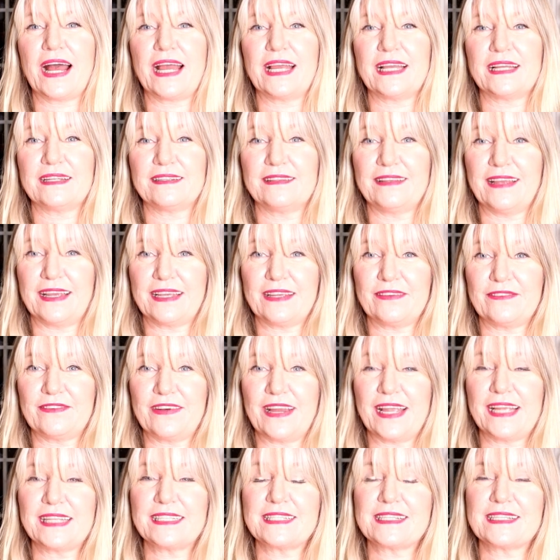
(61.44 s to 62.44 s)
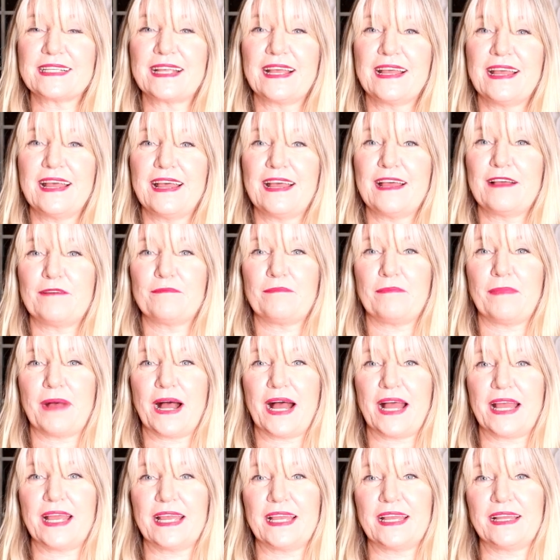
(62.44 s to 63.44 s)
I decorate
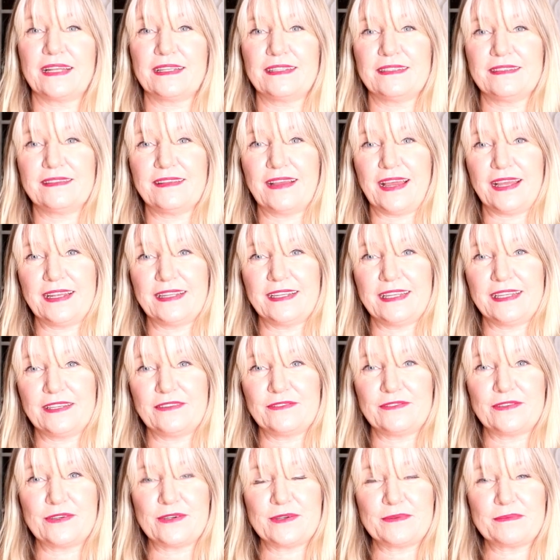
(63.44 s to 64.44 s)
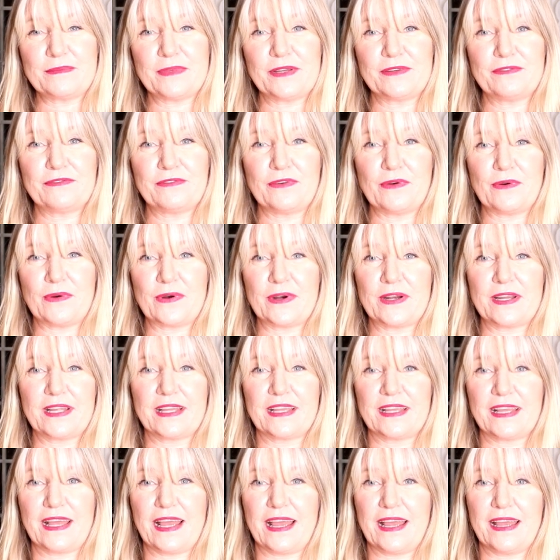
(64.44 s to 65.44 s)
my dining room for
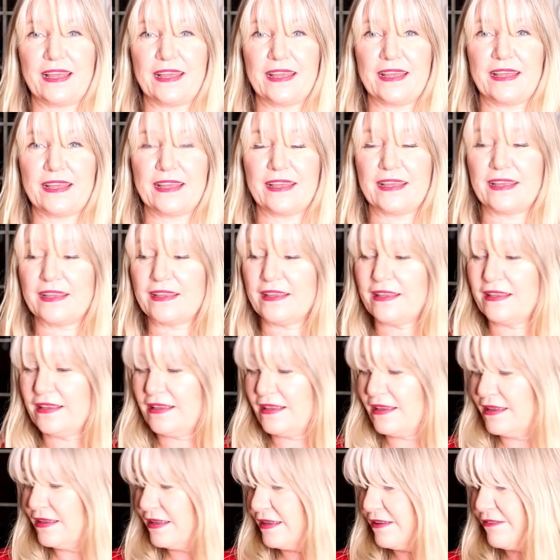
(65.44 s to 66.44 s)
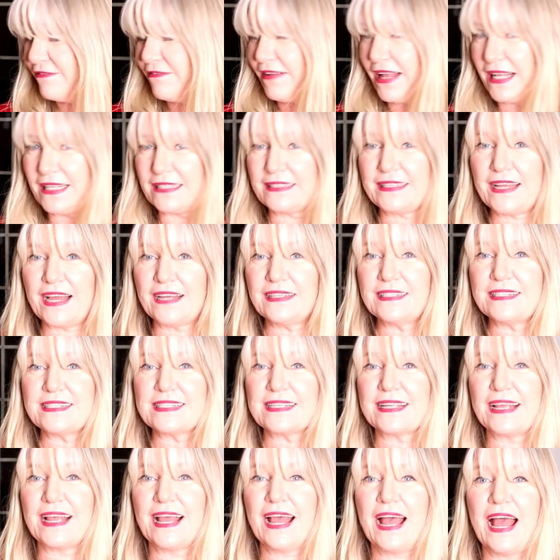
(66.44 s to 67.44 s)
uh,
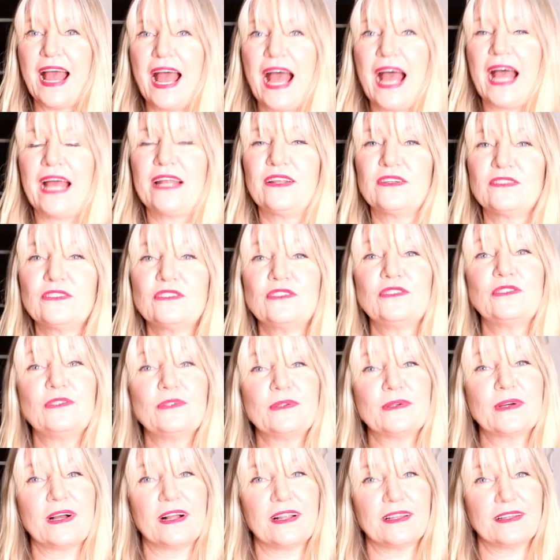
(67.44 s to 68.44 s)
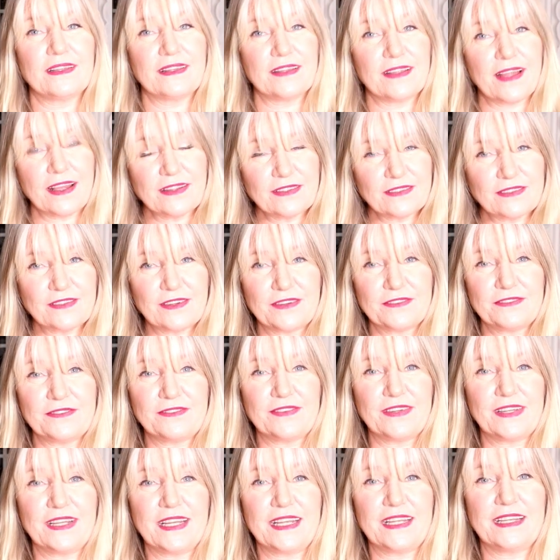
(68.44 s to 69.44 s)
Valentine's. I don't do a lot
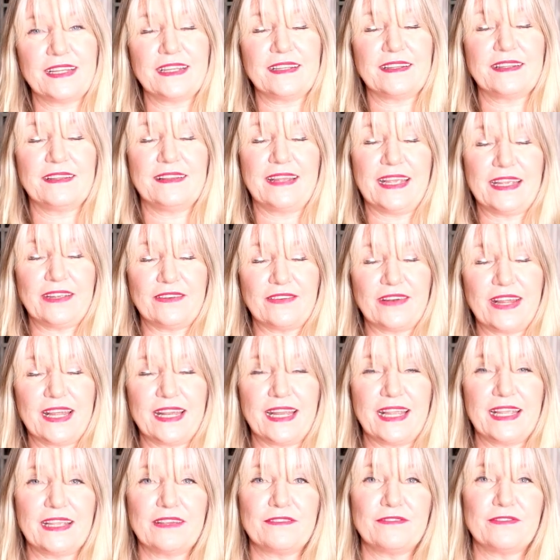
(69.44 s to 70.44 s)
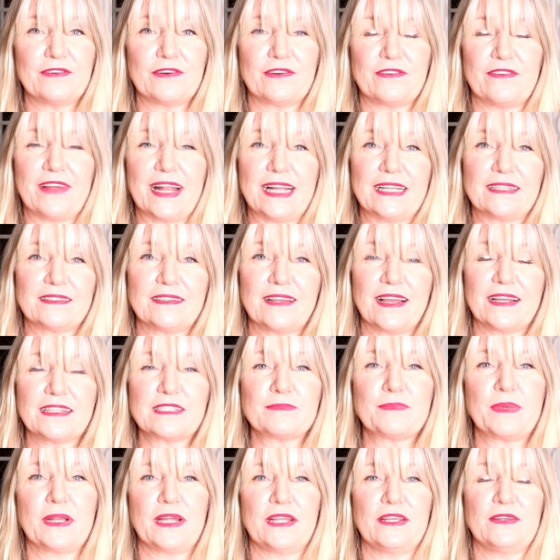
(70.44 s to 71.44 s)
of uh, decorating for
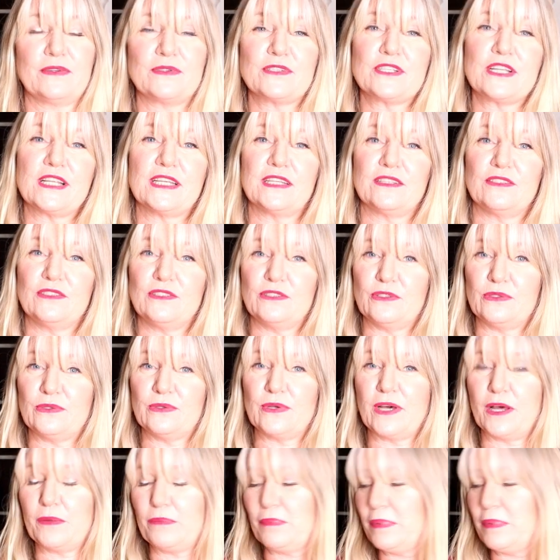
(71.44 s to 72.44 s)
Valentine's, but I usually do a